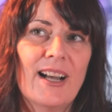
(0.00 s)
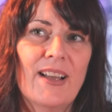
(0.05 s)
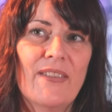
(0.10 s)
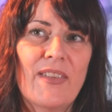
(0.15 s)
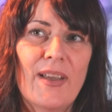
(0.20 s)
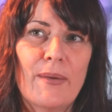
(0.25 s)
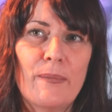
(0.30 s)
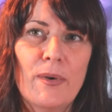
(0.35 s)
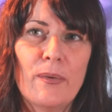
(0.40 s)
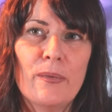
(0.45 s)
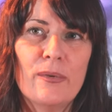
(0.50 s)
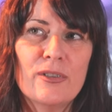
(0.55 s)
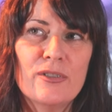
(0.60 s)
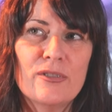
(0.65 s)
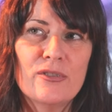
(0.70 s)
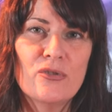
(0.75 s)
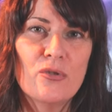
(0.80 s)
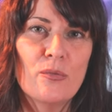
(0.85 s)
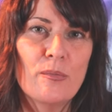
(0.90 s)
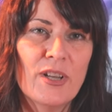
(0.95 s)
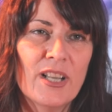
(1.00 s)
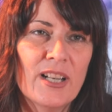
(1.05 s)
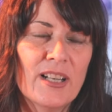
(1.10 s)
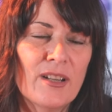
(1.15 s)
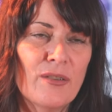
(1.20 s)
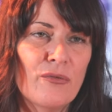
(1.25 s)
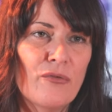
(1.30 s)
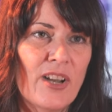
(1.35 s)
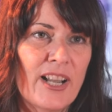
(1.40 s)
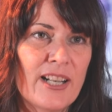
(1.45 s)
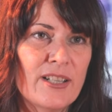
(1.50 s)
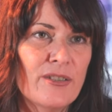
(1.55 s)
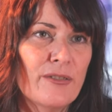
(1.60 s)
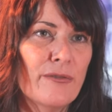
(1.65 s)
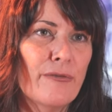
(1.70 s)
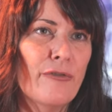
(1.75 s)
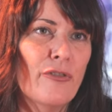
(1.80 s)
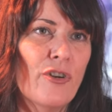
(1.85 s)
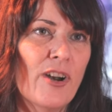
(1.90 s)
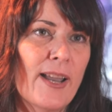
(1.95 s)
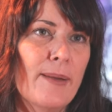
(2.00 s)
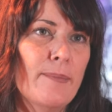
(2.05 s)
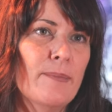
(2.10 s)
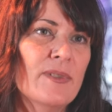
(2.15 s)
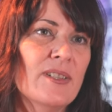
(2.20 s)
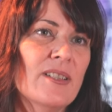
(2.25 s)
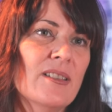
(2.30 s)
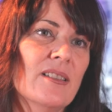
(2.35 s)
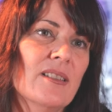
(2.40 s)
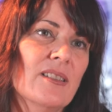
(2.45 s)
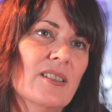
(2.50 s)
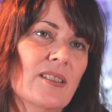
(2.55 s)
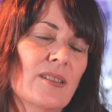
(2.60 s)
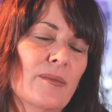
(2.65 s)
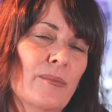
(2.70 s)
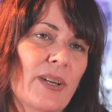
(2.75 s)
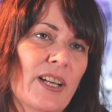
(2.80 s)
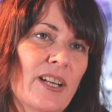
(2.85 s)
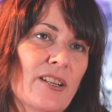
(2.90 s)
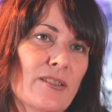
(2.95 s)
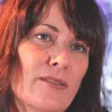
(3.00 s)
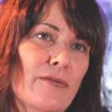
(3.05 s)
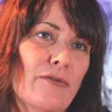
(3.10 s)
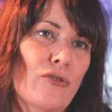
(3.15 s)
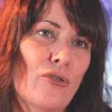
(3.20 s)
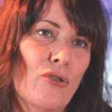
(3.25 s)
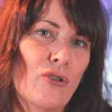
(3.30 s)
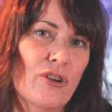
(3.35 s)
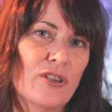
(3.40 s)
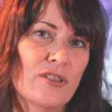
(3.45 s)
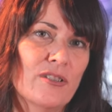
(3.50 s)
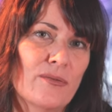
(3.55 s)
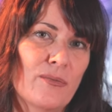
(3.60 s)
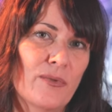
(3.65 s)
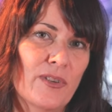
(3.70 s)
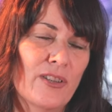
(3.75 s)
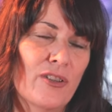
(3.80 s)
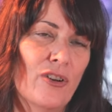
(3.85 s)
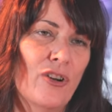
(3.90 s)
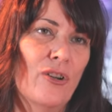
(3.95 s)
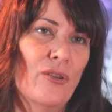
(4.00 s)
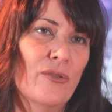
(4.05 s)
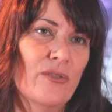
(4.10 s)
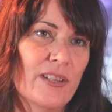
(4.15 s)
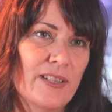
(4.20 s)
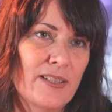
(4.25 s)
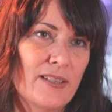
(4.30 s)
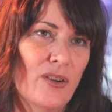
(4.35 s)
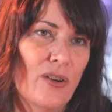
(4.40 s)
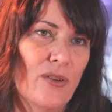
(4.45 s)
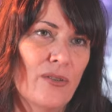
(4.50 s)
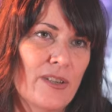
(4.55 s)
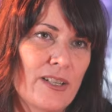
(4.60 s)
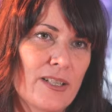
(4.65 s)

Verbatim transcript: And then we would zoom in and render frames because of course with all these all